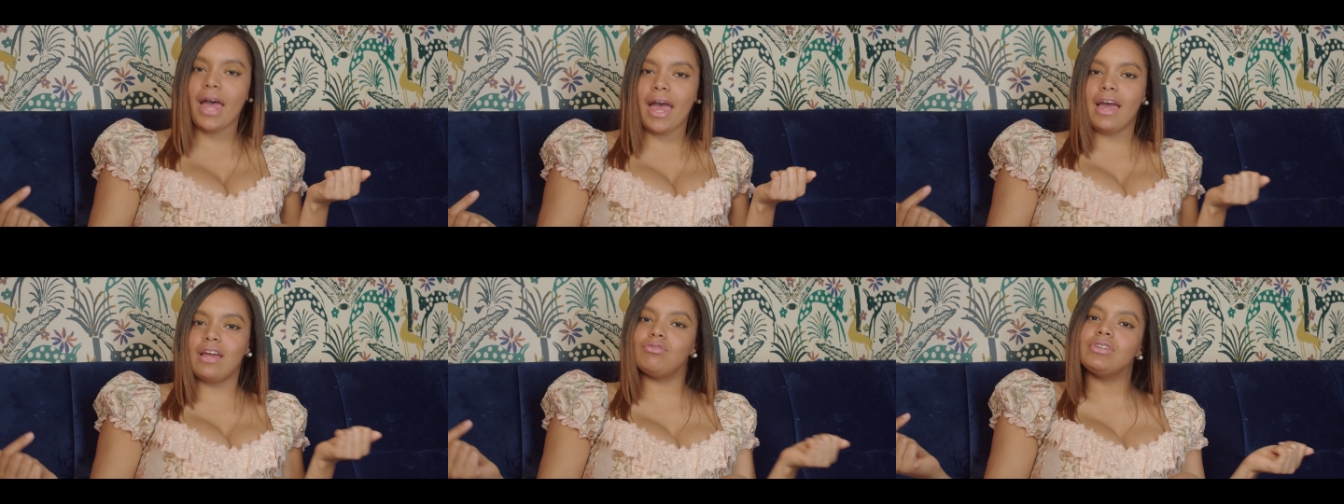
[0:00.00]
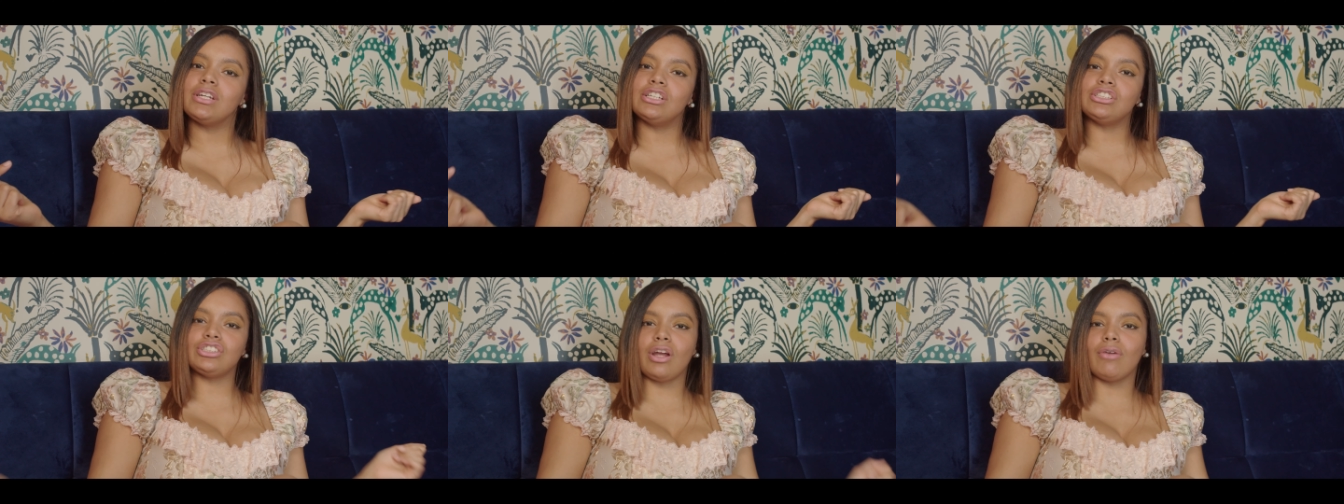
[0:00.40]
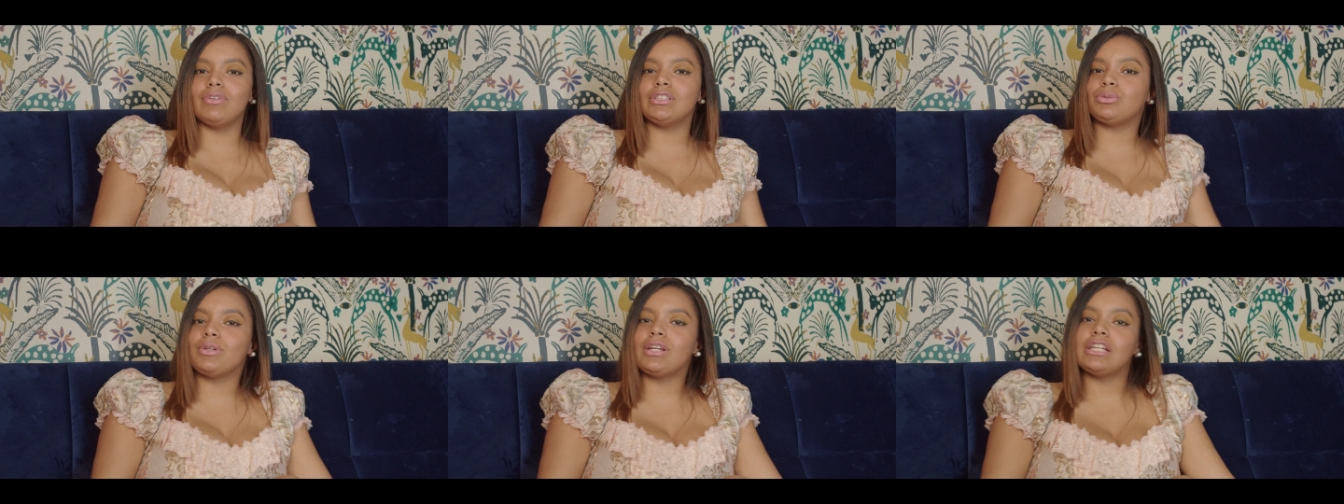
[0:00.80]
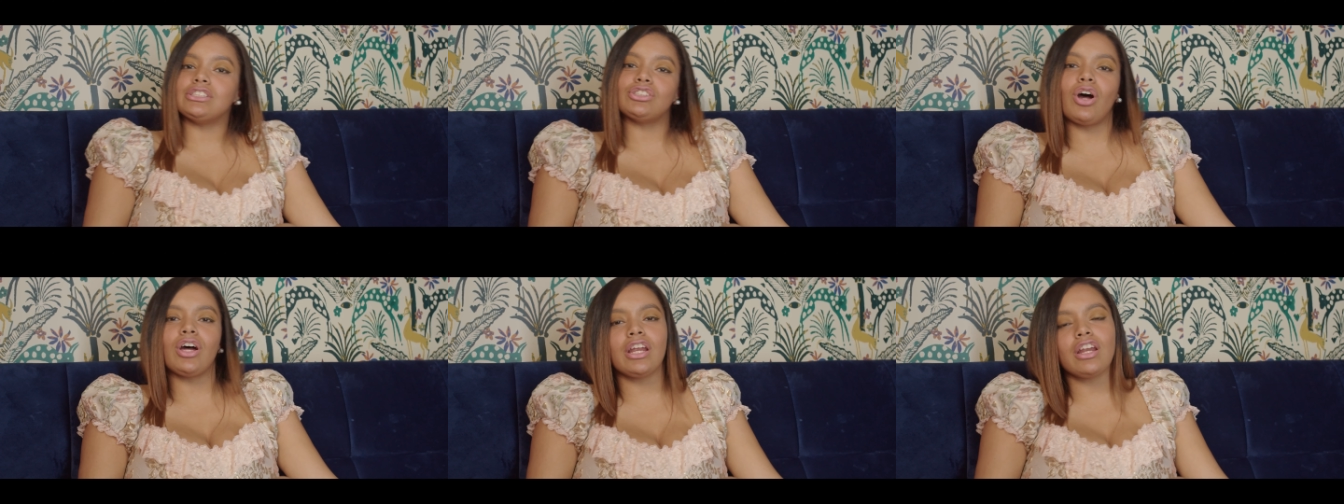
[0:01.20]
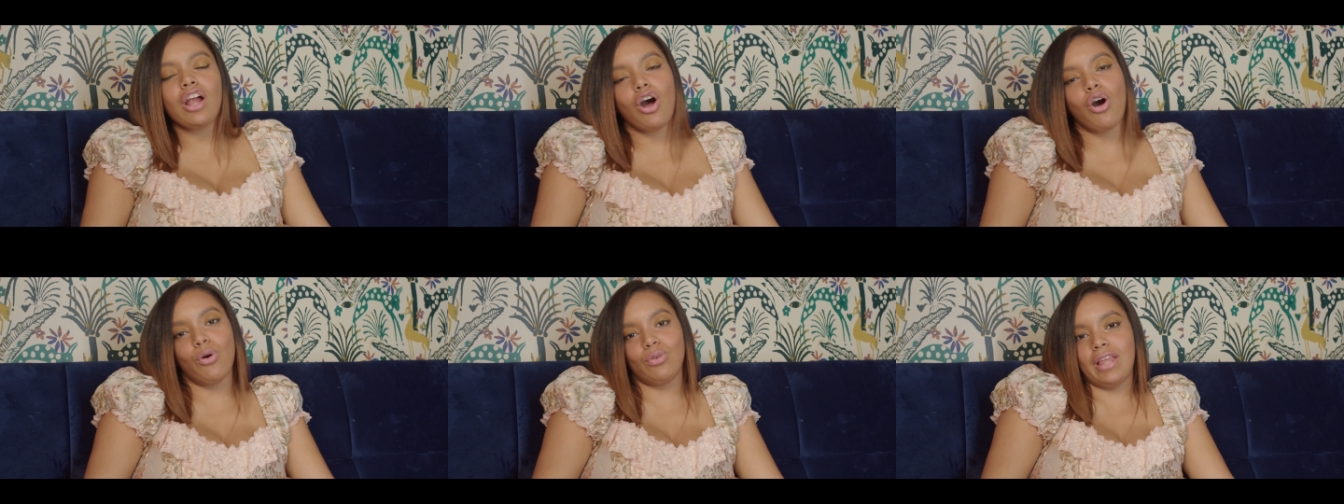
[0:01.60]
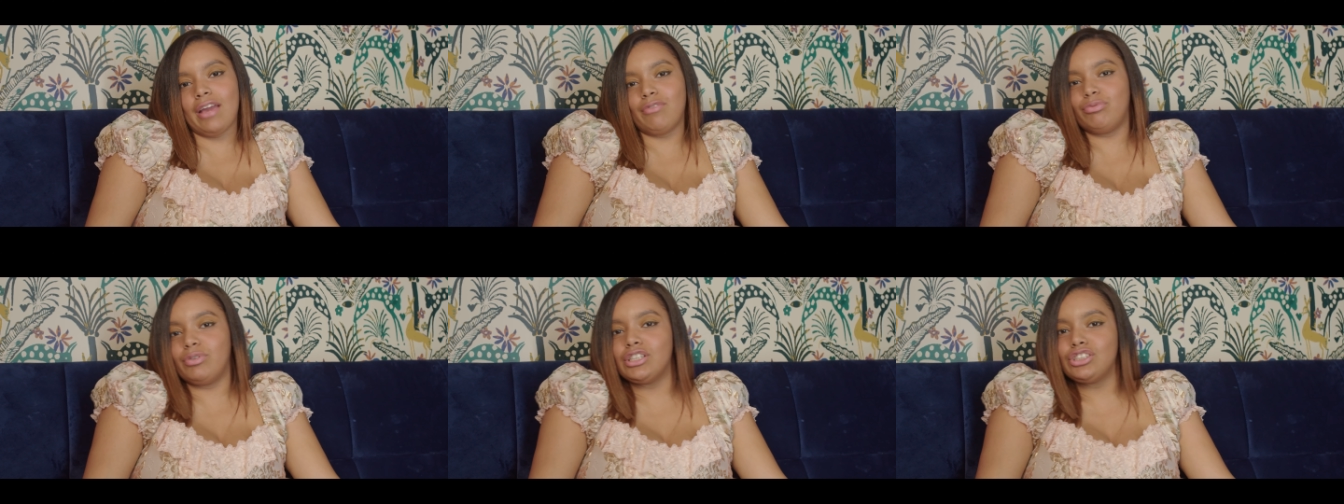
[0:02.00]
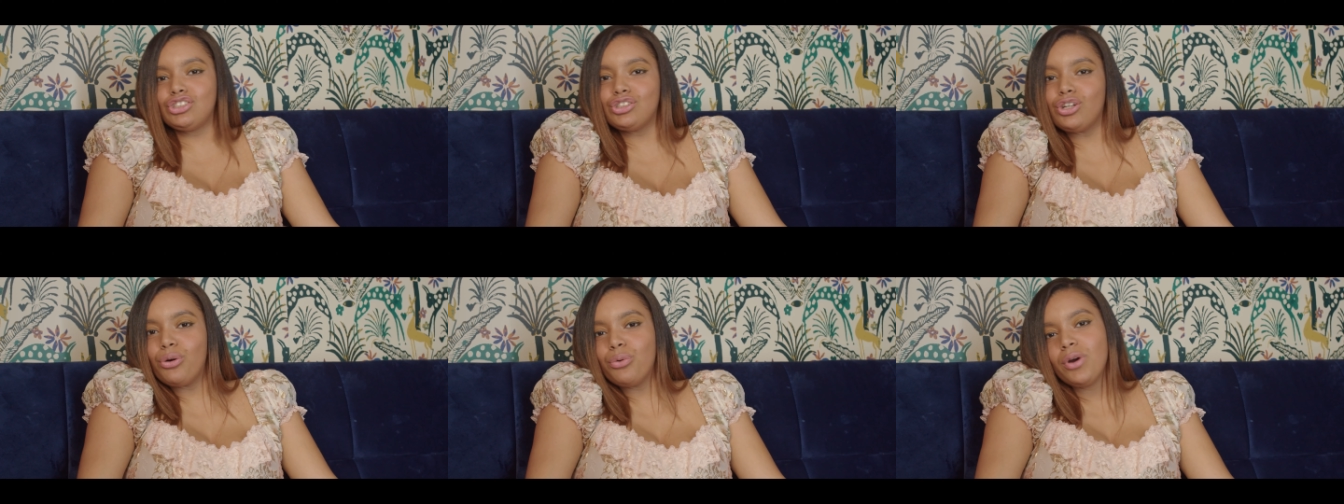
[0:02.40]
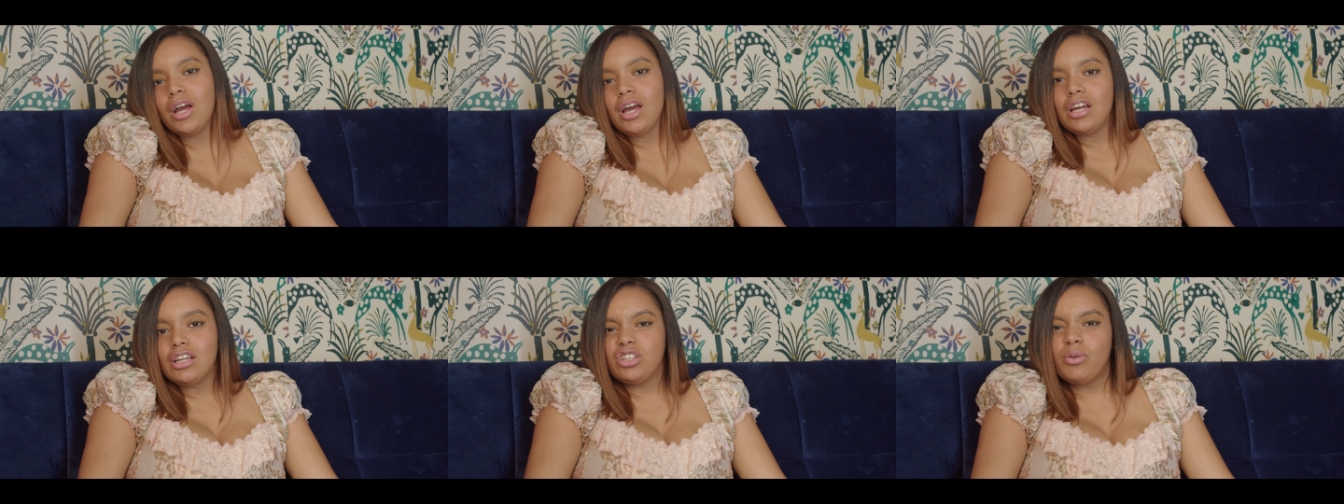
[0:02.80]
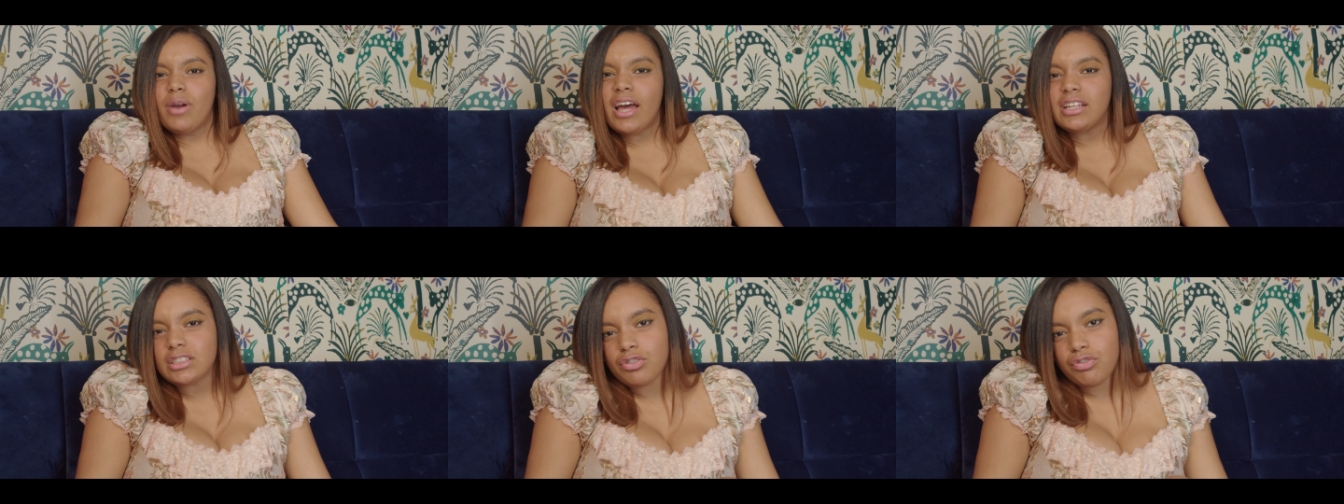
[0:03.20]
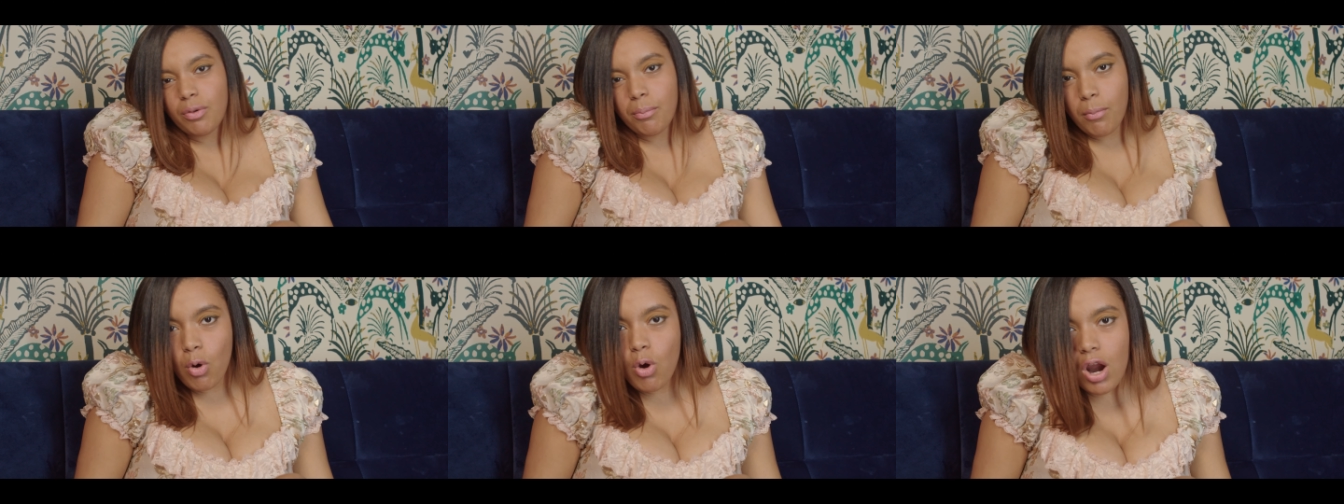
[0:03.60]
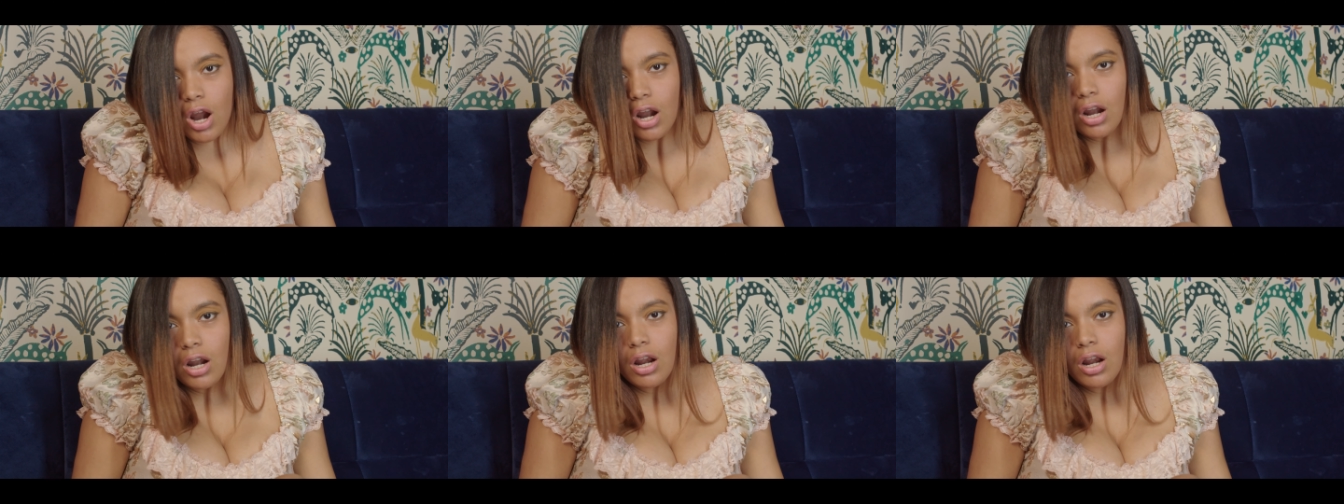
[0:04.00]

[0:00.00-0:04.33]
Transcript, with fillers: Had reassurance when I started a whole life with you. You asking for more?